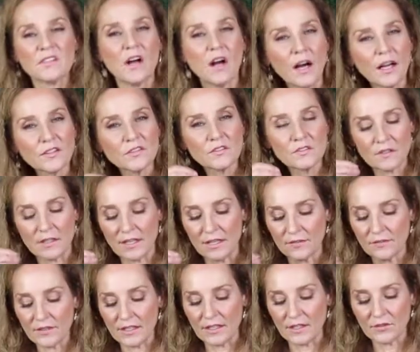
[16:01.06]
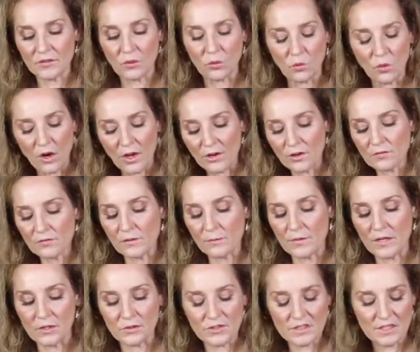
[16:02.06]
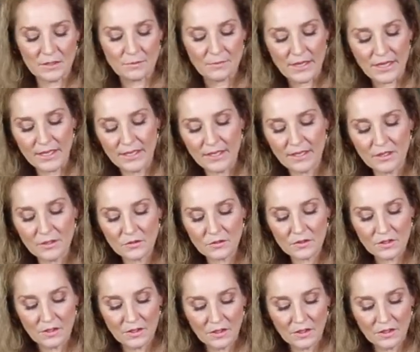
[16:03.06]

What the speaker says: sauce, the water from those tomatoes.